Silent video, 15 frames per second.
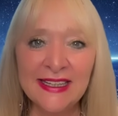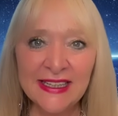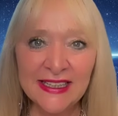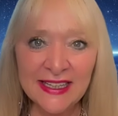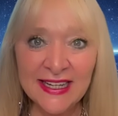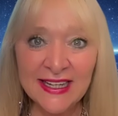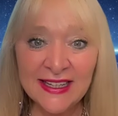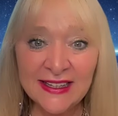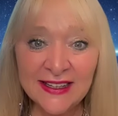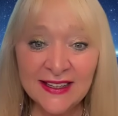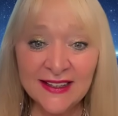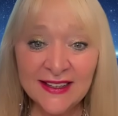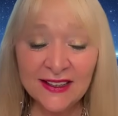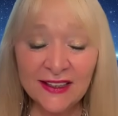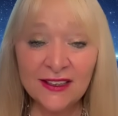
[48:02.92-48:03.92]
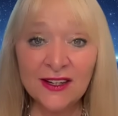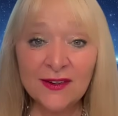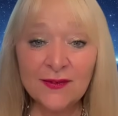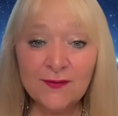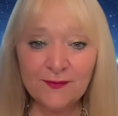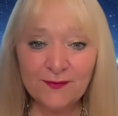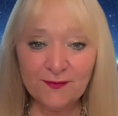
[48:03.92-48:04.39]
and clear. You
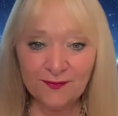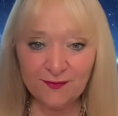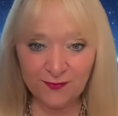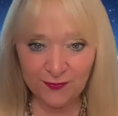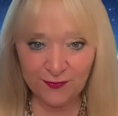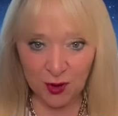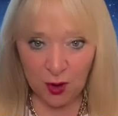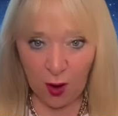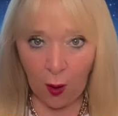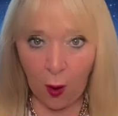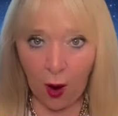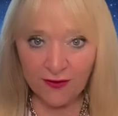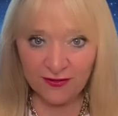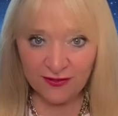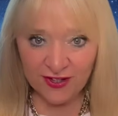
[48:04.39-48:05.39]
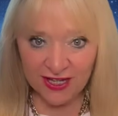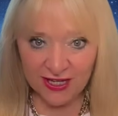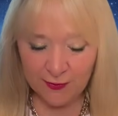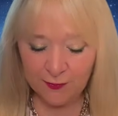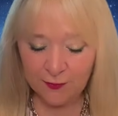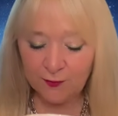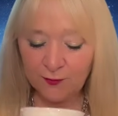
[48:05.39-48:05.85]
know,
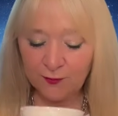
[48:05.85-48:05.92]
coffee.